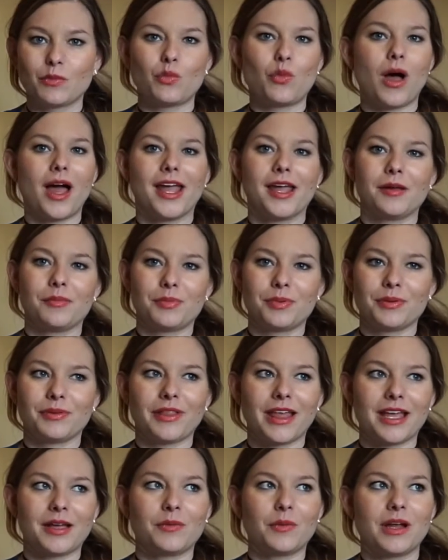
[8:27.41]
wipe.
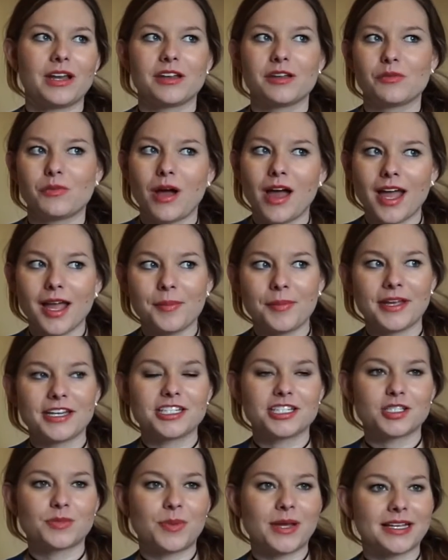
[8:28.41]
Like when you wipe,
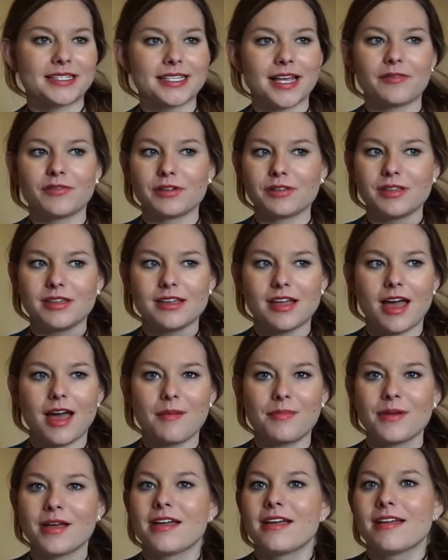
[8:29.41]
it just picks everything
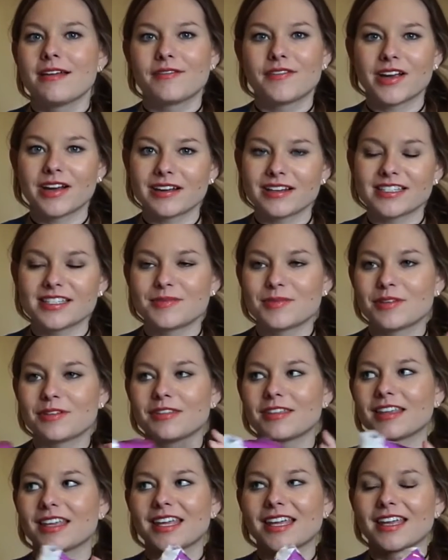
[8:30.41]
up very
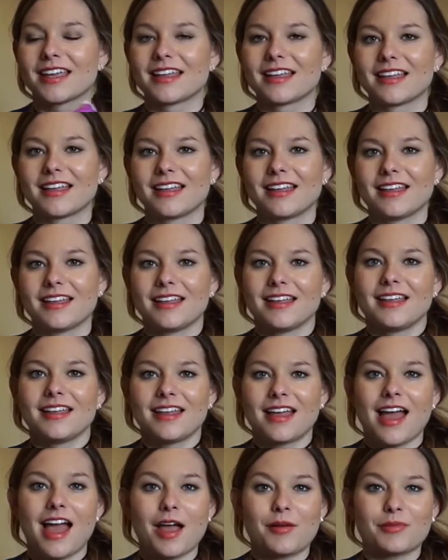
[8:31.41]
smoothly.
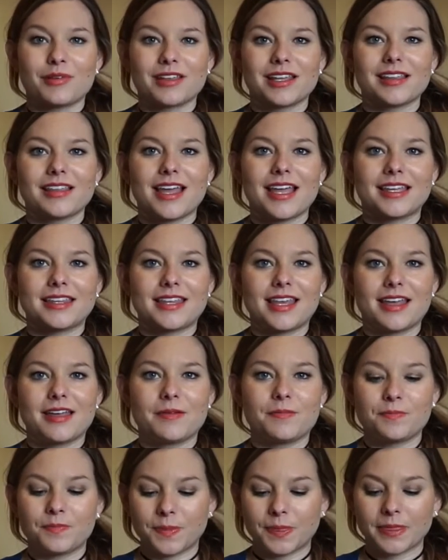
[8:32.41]
I really like
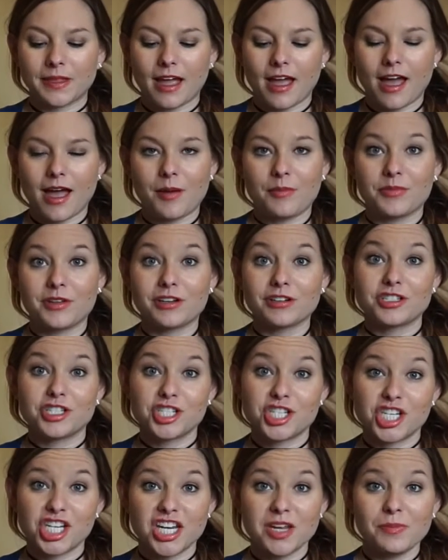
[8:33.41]
them. They're
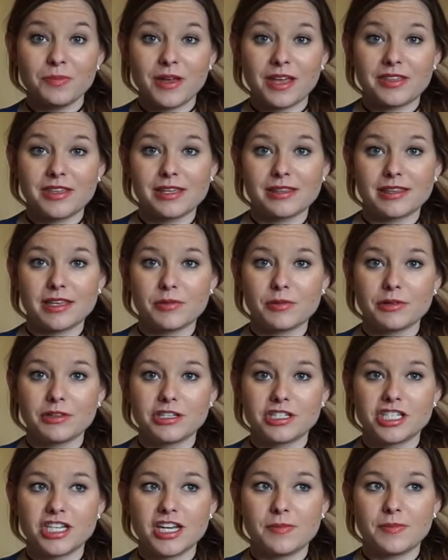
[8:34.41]
cheap. I think they were
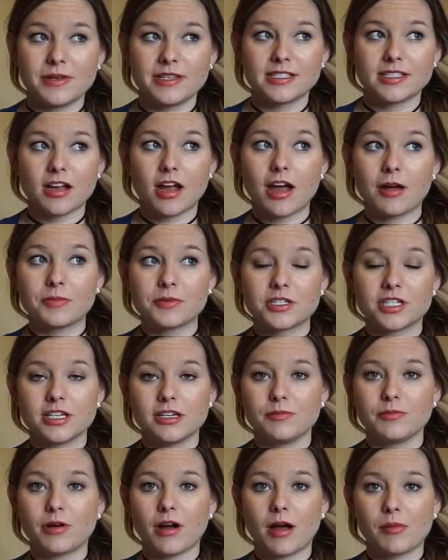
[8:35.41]
the cheapest
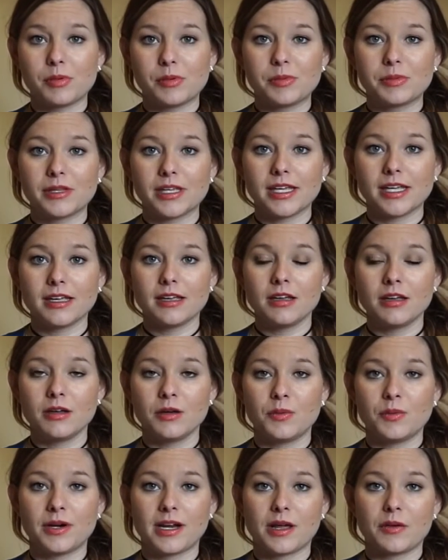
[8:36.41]
option probably
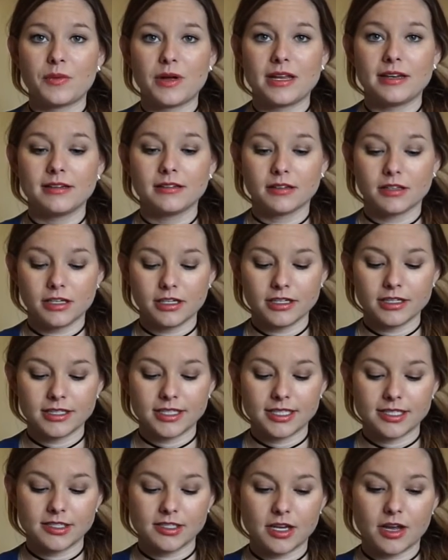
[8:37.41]
when I went and
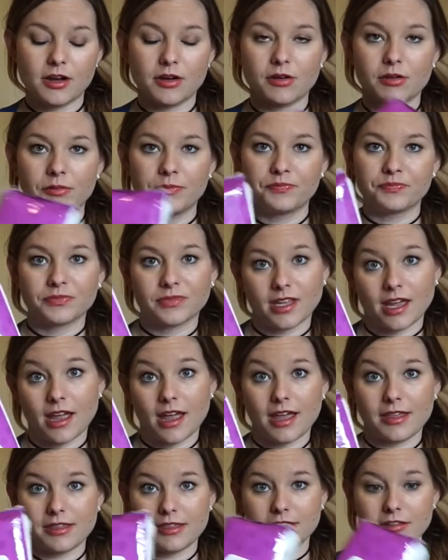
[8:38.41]
looked, so
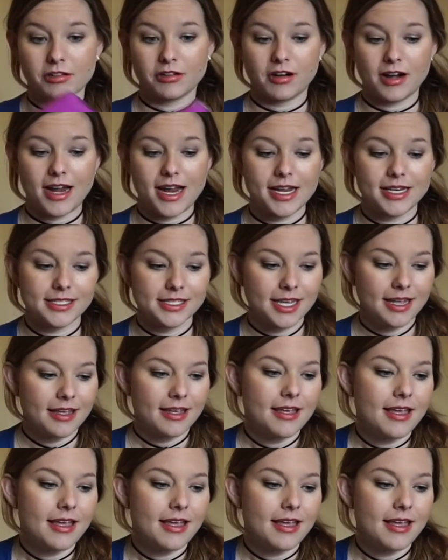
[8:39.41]
I think they're great.